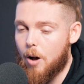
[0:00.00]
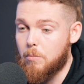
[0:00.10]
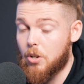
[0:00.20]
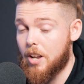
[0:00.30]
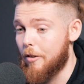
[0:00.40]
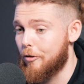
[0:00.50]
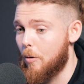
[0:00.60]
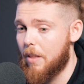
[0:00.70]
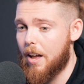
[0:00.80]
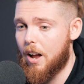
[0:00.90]
So yeah,
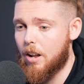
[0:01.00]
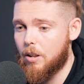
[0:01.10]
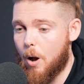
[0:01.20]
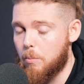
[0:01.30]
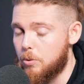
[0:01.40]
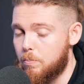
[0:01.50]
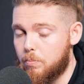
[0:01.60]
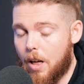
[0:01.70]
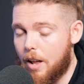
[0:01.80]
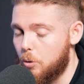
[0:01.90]
from there I was
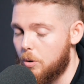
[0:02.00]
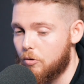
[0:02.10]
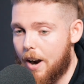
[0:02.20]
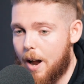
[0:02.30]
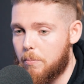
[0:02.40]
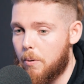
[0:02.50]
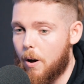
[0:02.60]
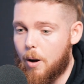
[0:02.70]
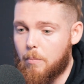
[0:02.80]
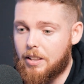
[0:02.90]
like doing rap.
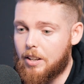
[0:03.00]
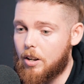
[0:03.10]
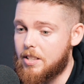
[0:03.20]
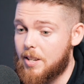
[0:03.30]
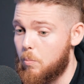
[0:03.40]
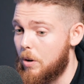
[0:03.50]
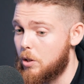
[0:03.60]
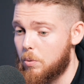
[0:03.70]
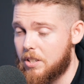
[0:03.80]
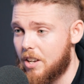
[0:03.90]
I did a Tim
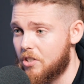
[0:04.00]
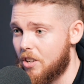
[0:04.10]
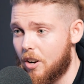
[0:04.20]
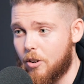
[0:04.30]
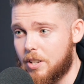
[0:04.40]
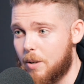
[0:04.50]
Westwood session. I know